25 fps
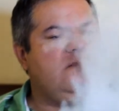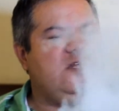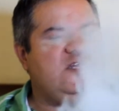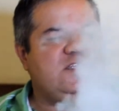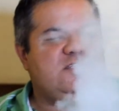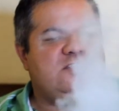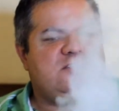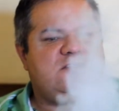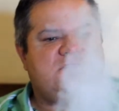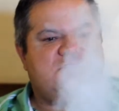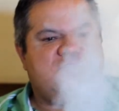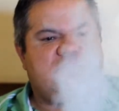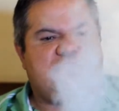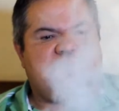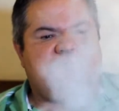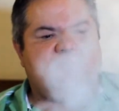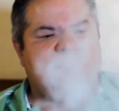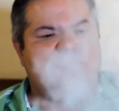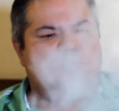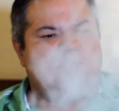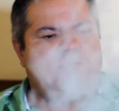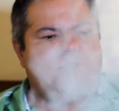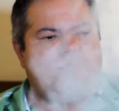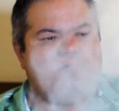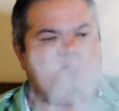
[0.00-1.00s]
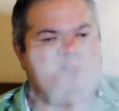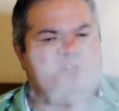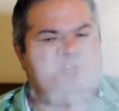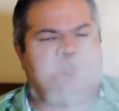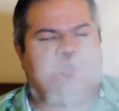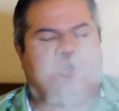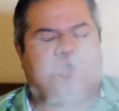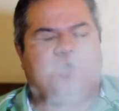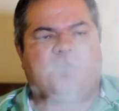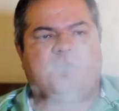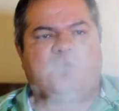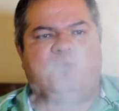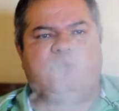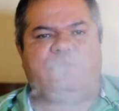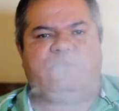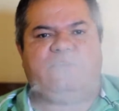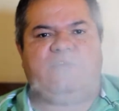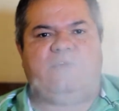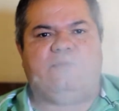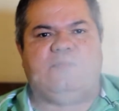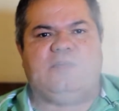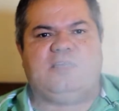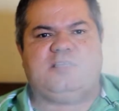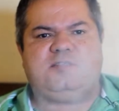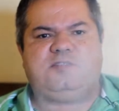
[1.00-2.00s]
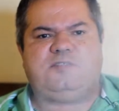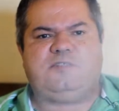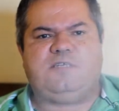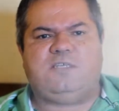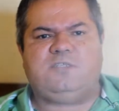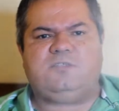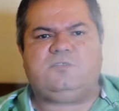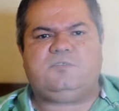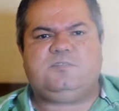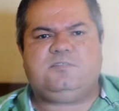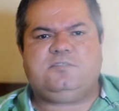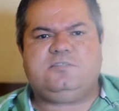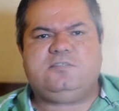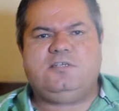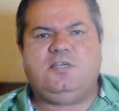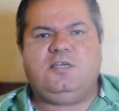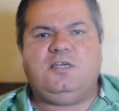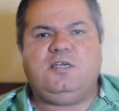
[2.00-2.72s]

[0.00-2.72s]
It's dark, if that makes sense,